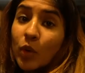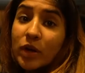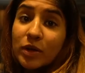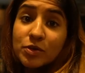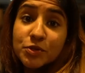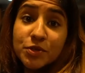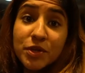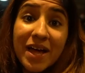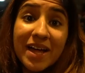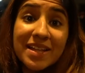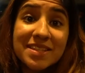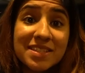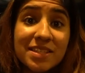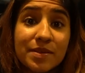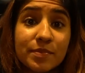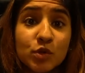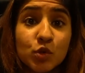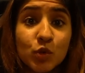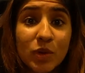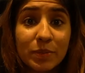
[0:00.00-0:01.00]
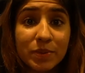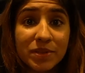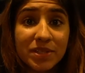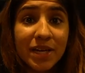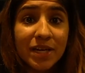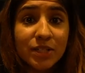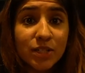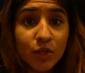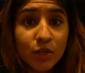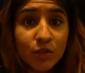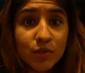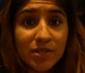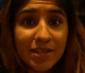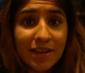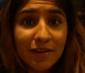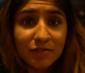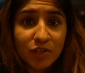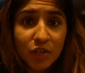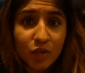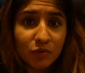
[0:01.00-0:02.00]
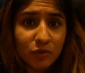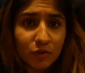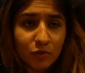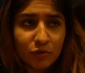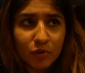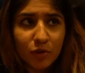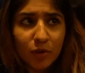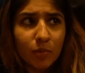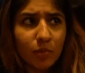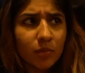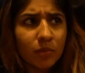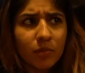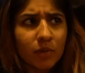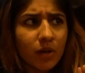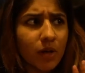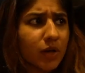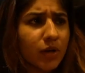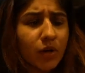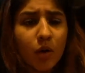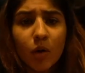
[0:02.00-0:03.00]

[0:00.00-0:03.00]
We also had some sweet potatoes left over from an